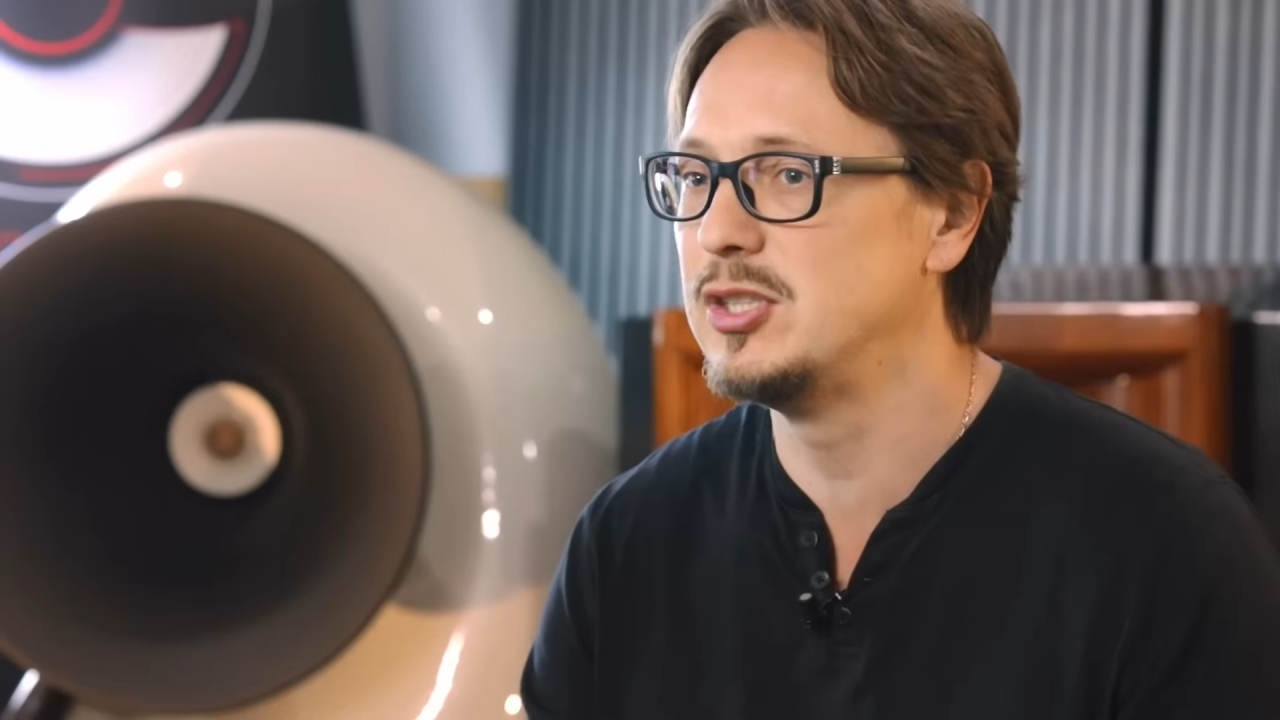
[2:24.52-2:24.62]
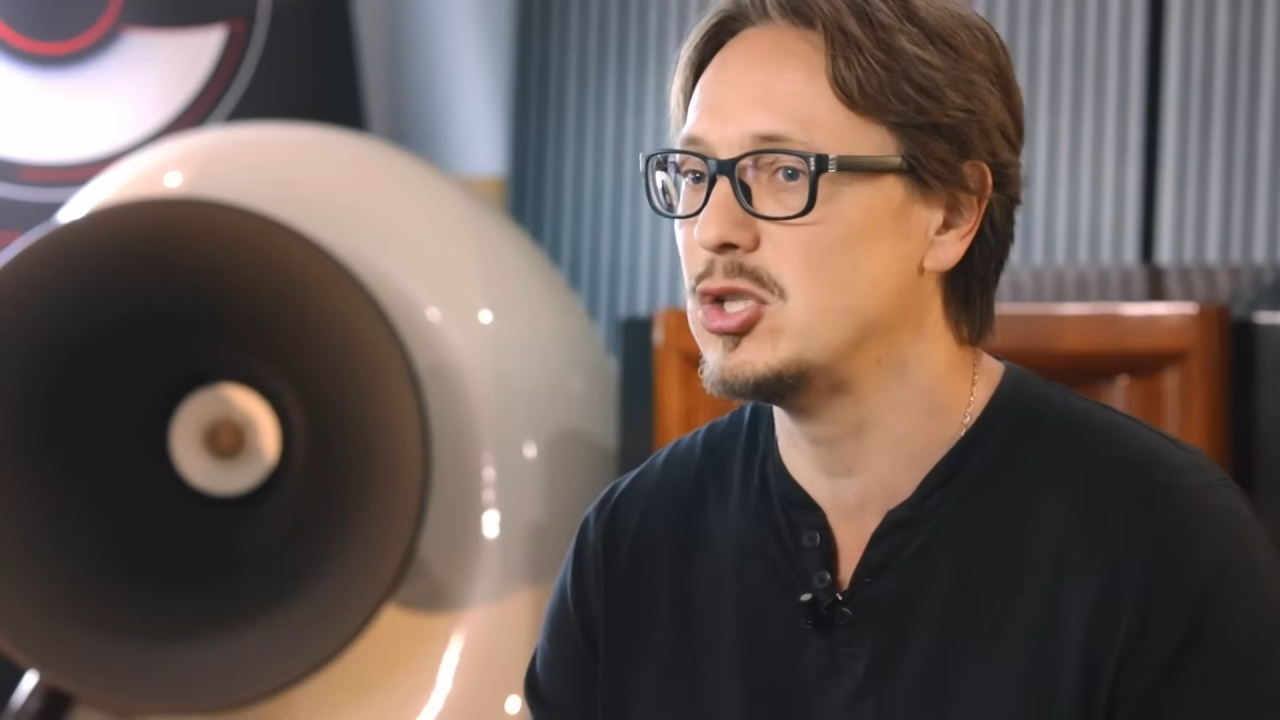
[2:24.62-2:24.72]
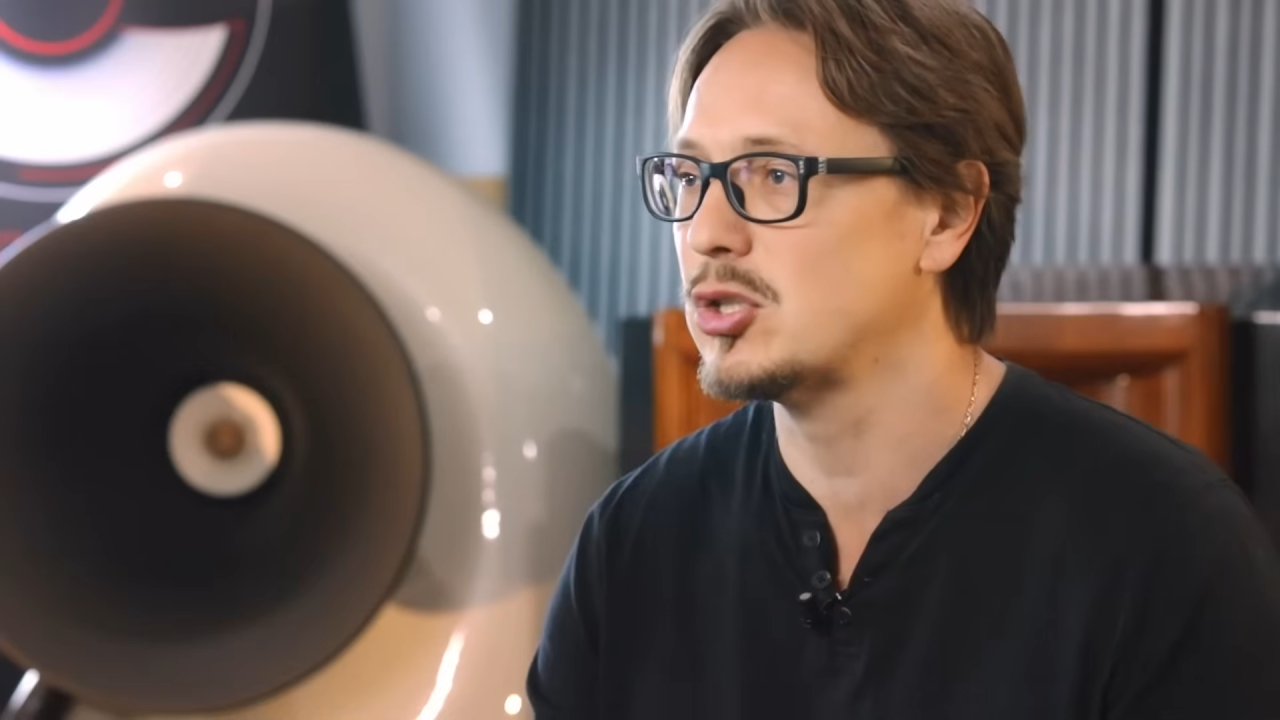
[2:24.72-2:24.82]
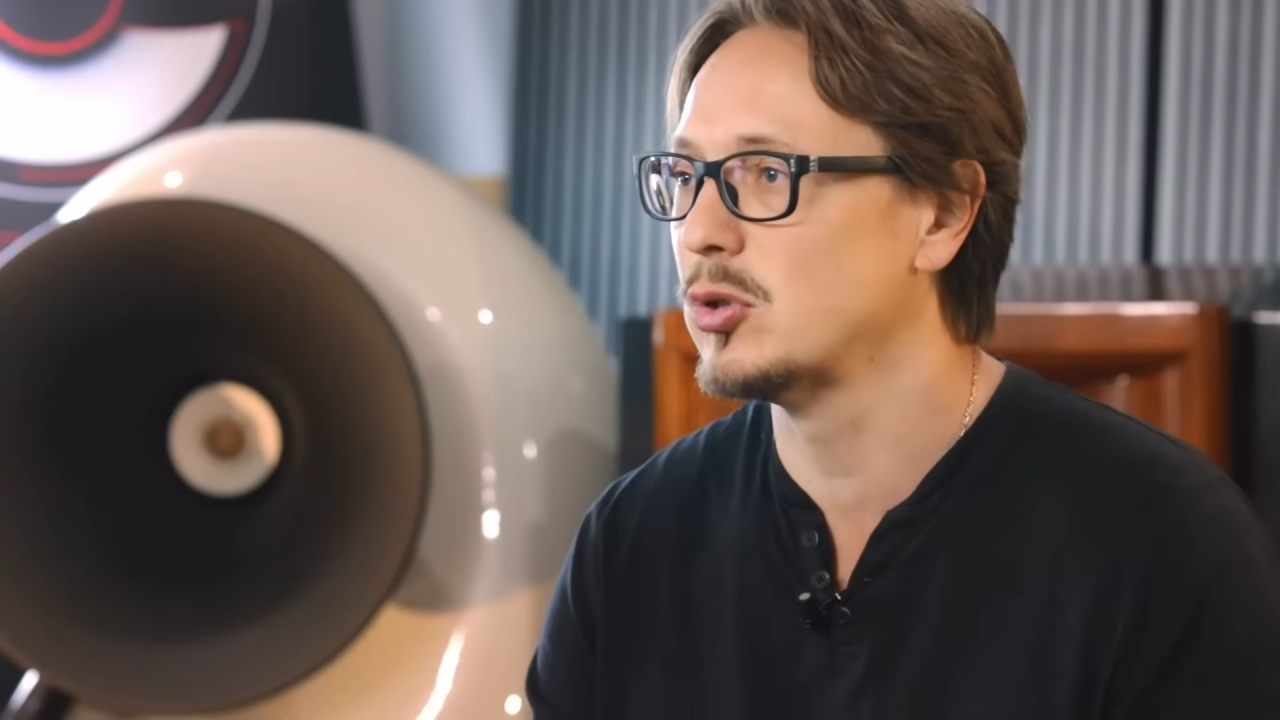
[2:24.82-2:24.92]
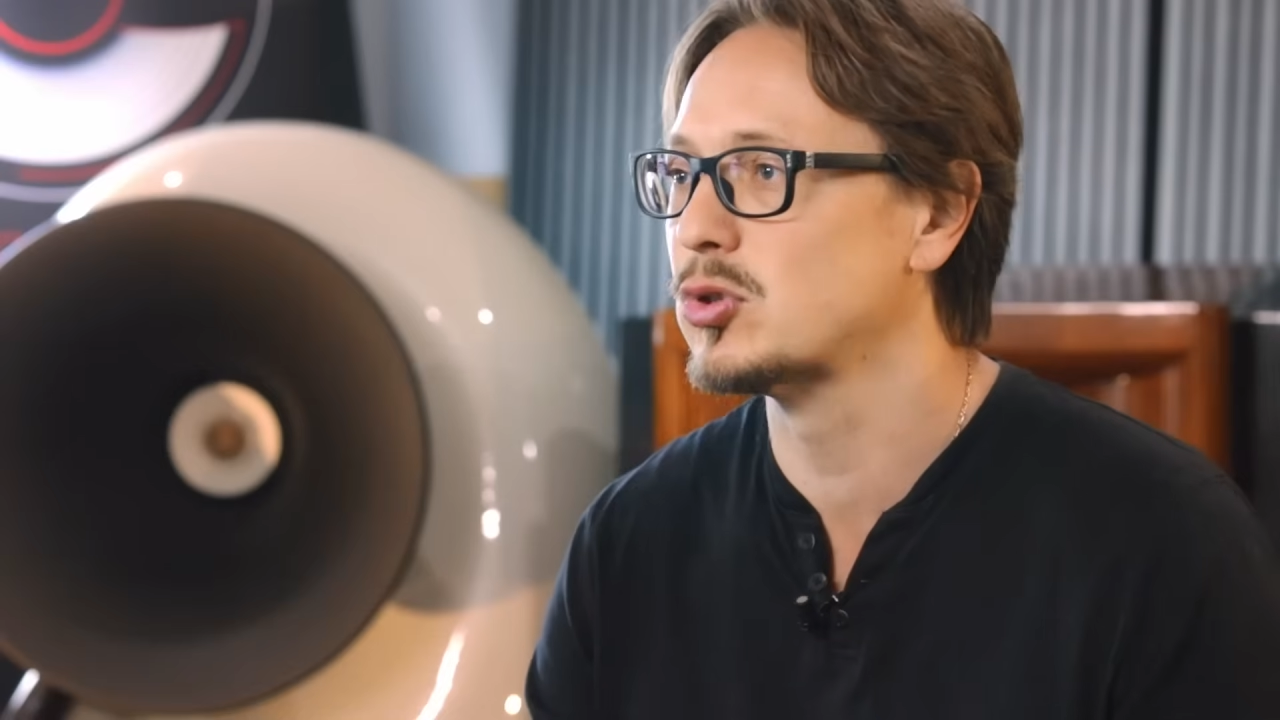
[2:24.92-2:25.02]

digital